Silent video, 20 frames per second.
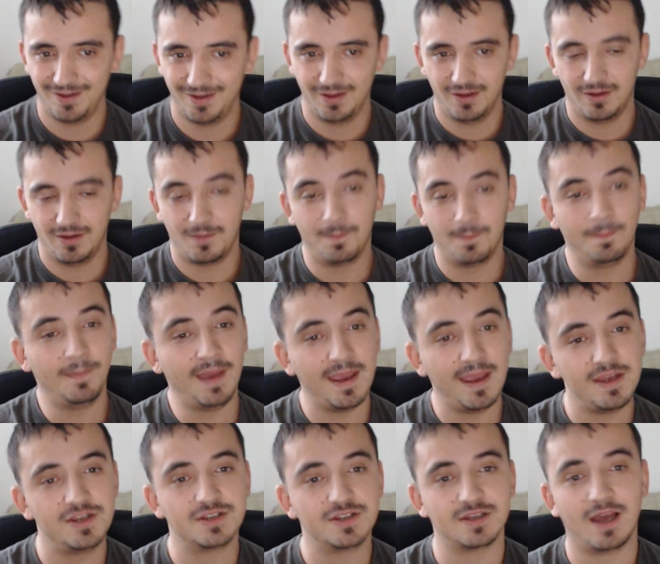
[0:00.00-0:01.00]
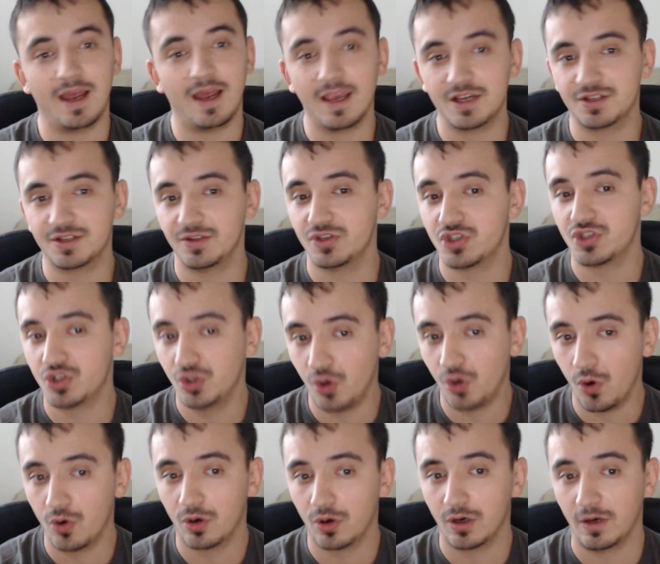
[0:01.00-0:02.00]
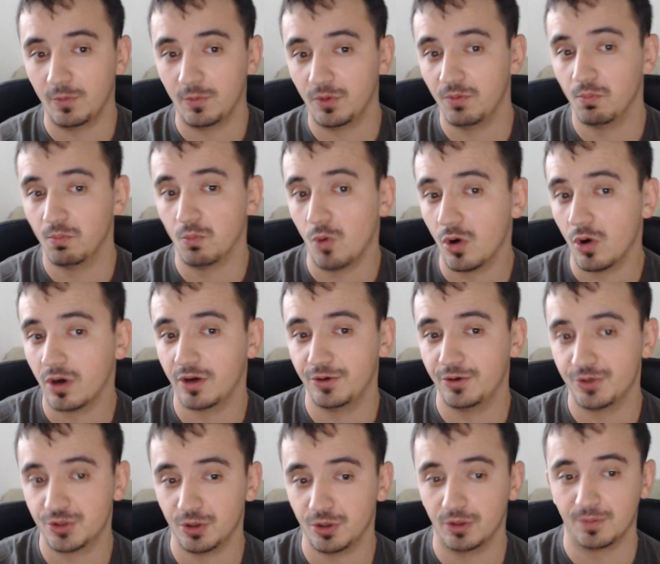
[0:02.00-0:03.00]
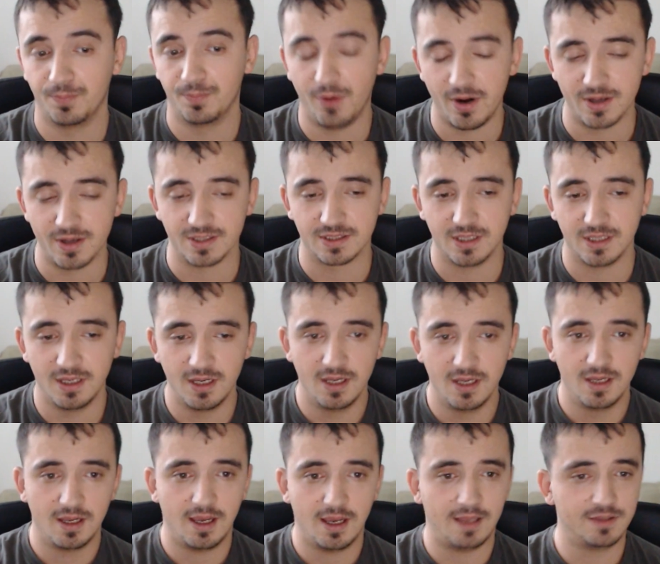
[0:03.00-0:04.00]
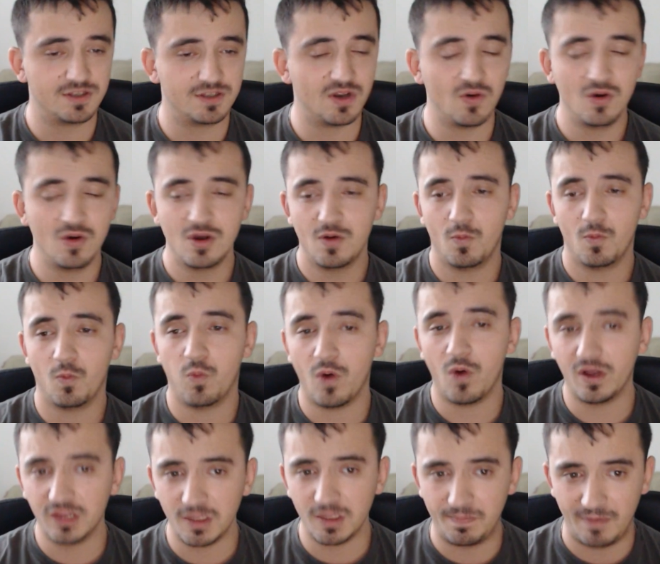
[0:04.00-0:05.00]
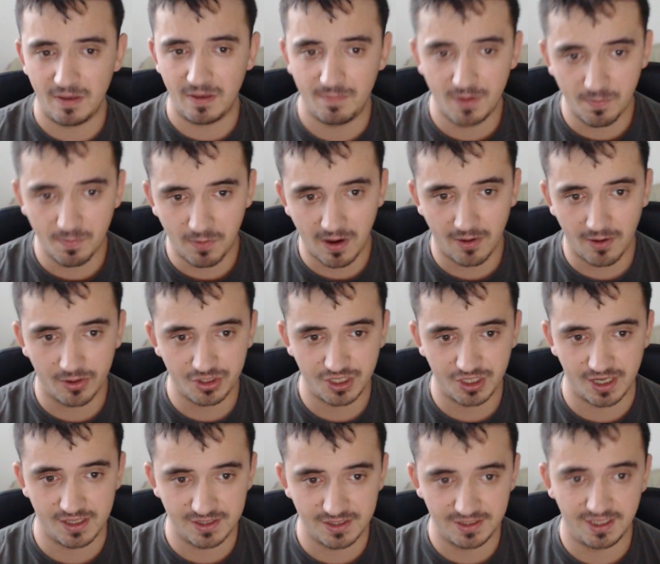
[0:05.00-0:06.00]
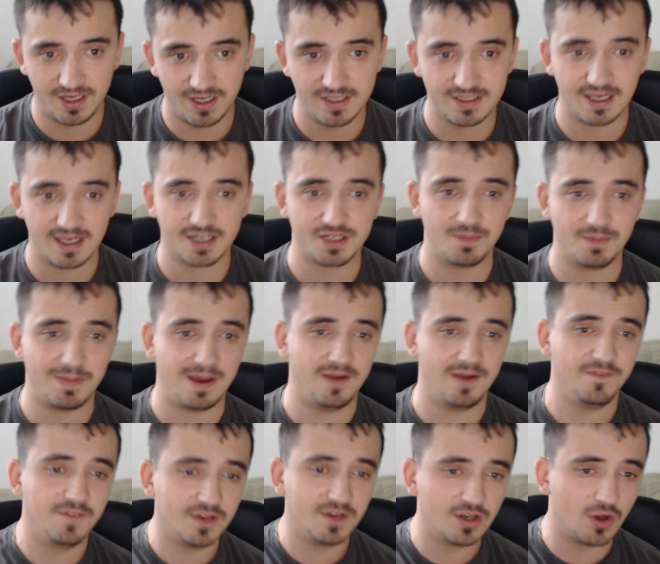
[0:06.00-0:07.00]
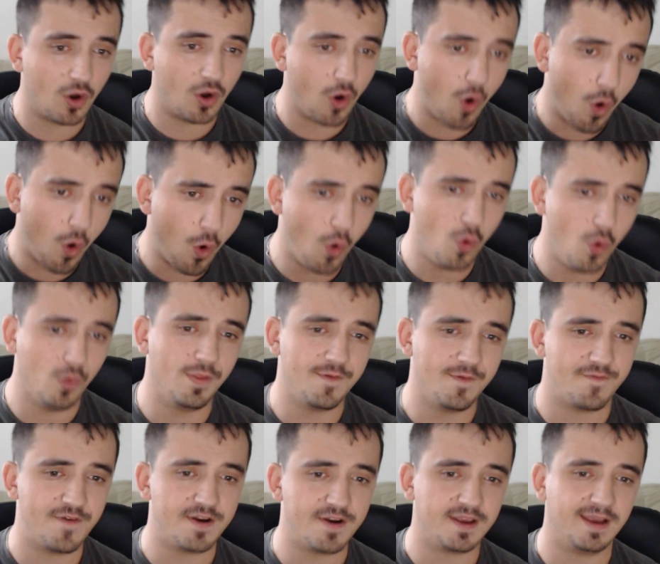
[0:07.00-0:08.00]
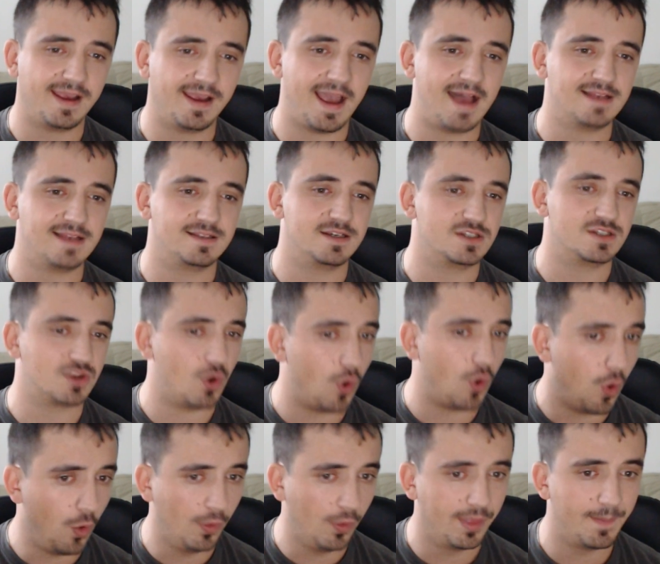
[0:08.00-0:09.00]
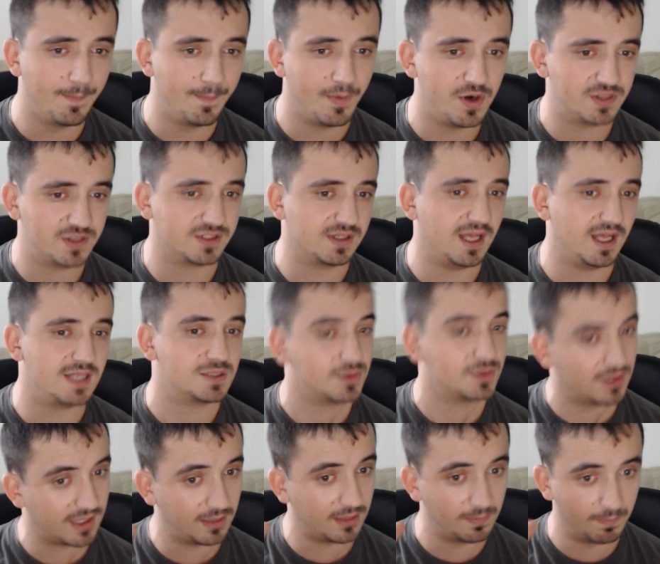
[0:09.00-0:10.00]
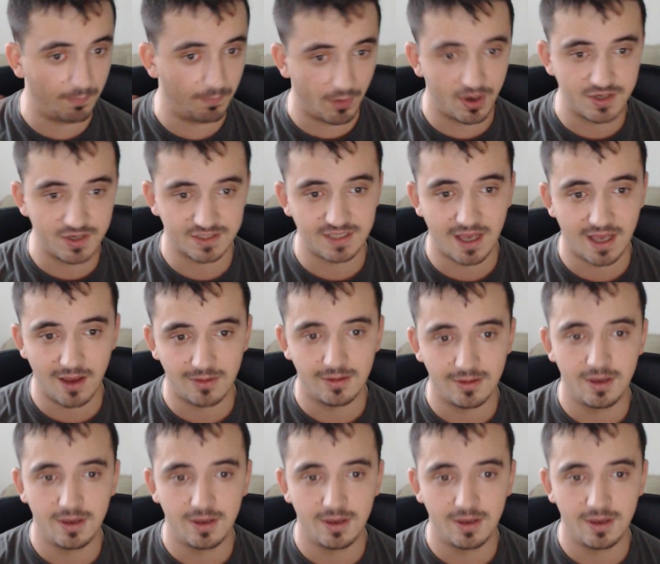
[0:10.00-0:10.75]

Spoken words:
Mages are actually stronger with more controlled bursts. So what the PvP power change did is actually benefited all the freaking casters, all the burst classes we can burst down,